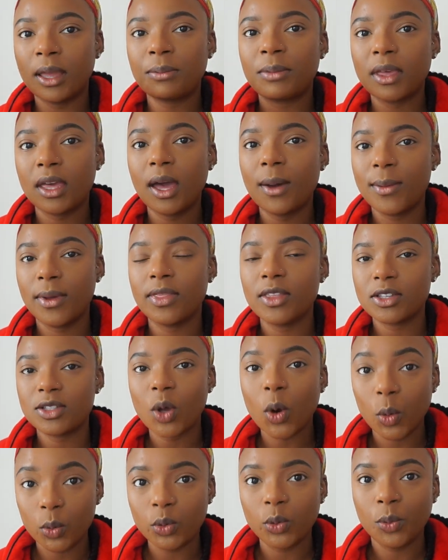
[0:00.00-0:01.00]
becoming this
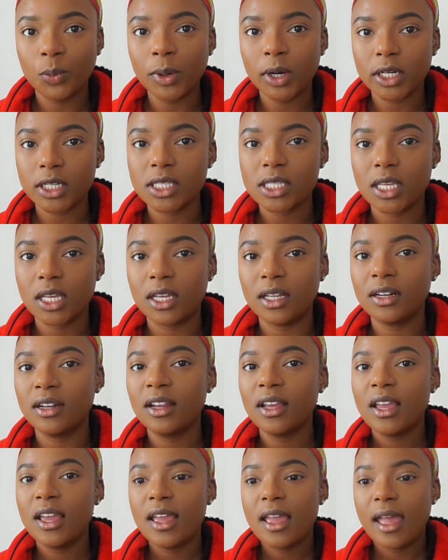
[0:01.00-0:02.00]
whole new person.
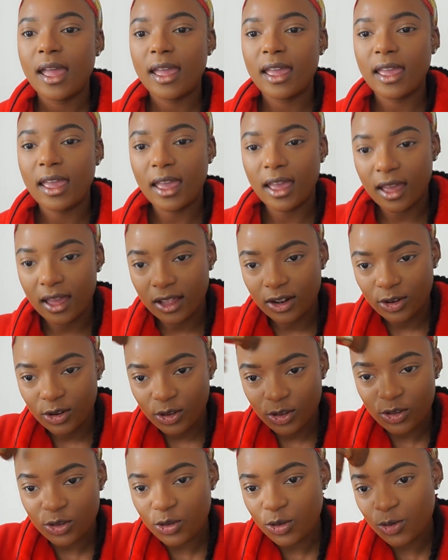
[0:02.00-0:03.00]
And
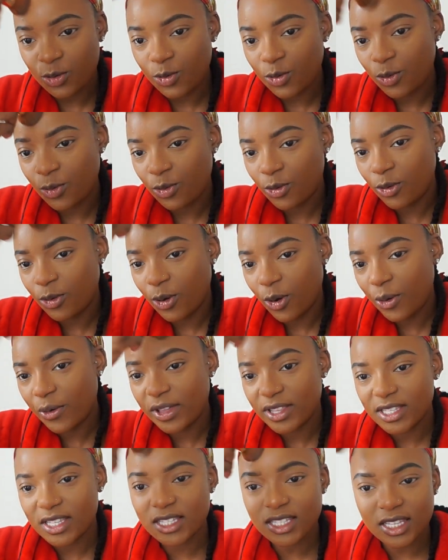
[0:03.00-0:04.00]
you go
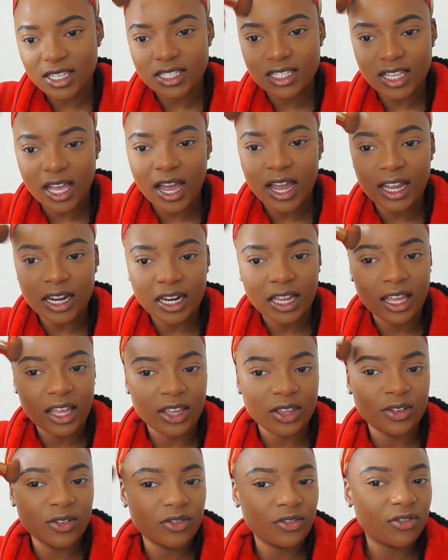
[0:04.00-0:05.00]
into society
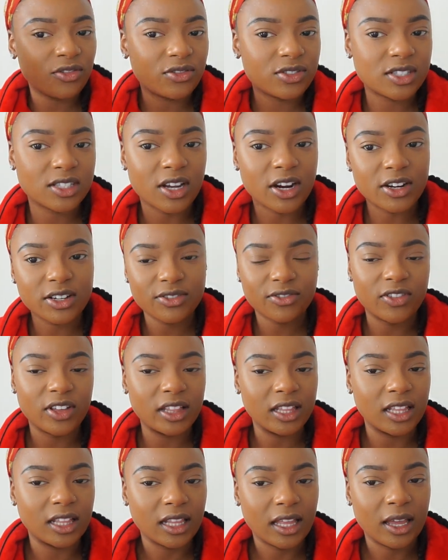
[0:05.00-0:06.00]
and you start
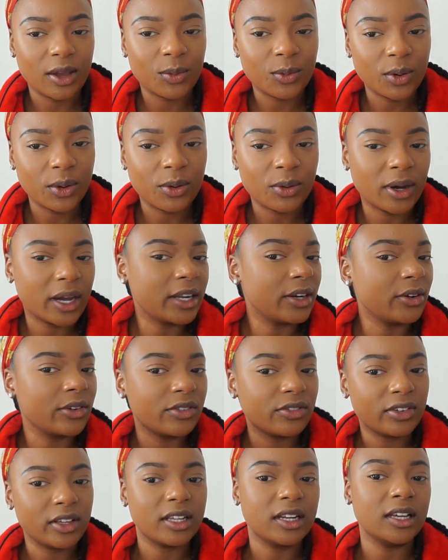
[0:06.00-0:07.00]
feeling like, whoa, I
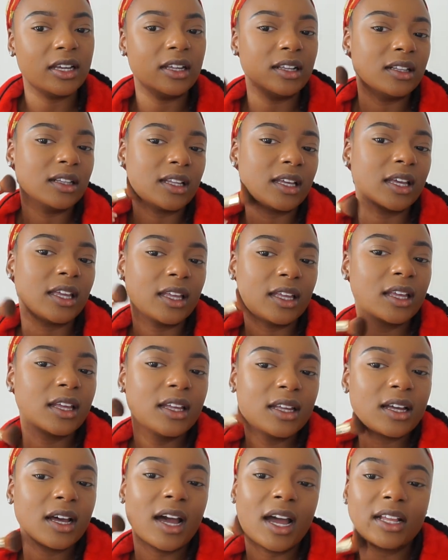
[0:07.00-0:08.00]
don't fit in. Like,
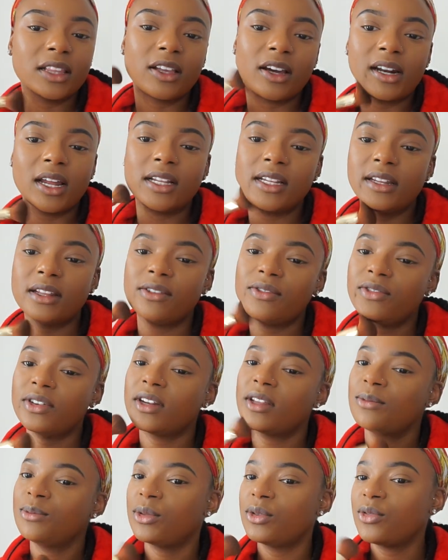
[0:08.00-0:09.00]
I thought I didn't fit
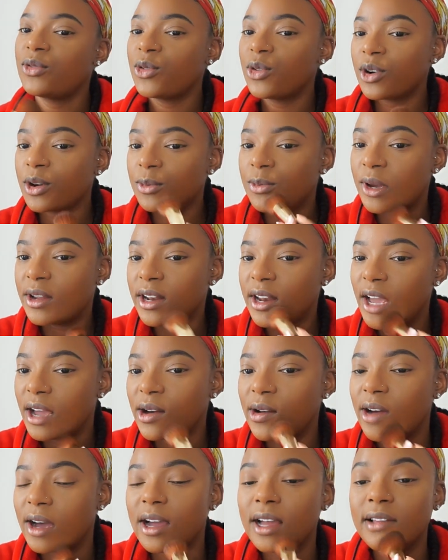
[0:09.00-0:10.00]
in before, but
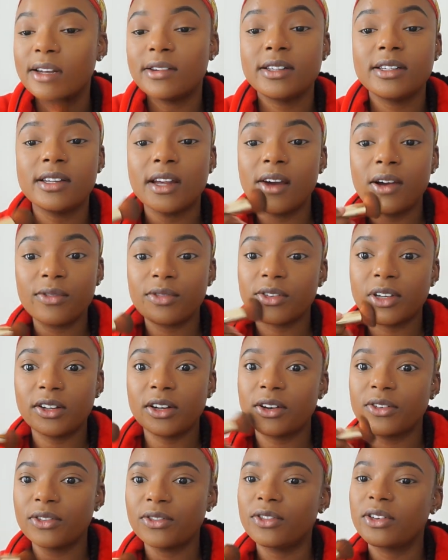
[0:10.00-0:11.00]
now I definitely
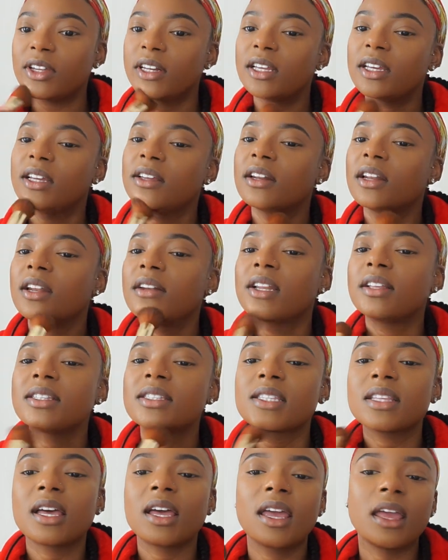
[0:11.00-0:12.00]
don't fit in. And
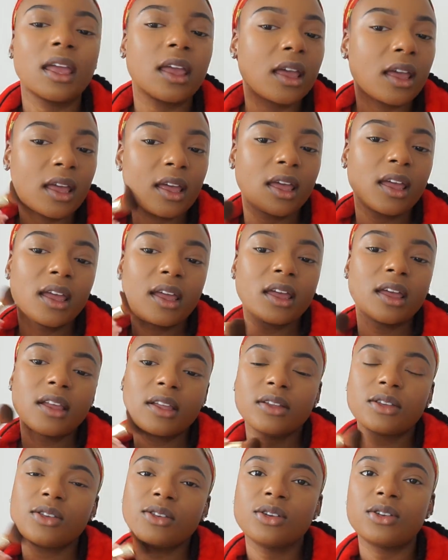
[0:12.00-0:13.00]
it's like,
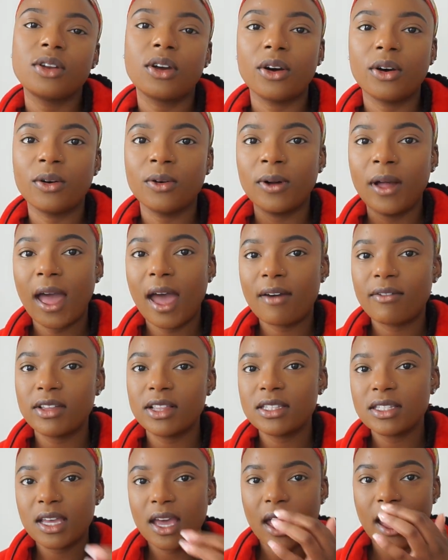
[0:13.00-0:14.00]
you know, having
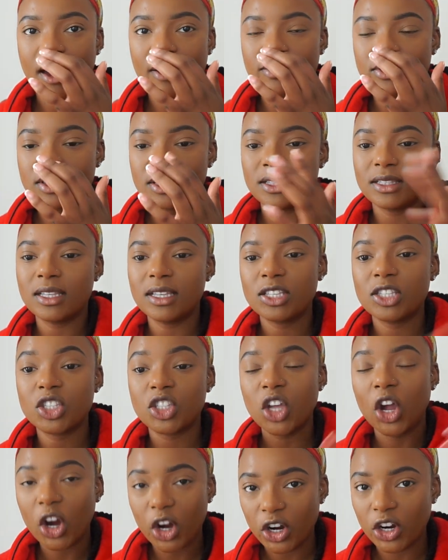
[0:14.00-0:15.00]
to have to
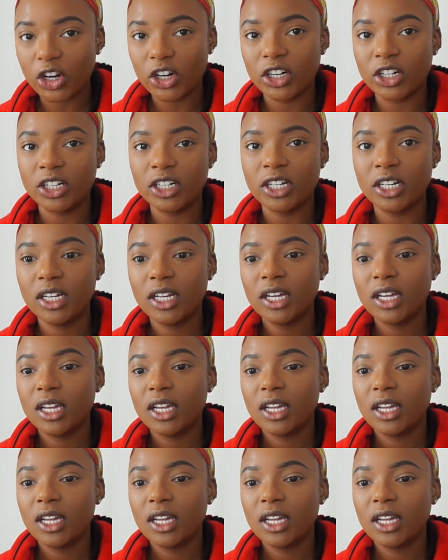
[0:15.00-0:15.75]
discern,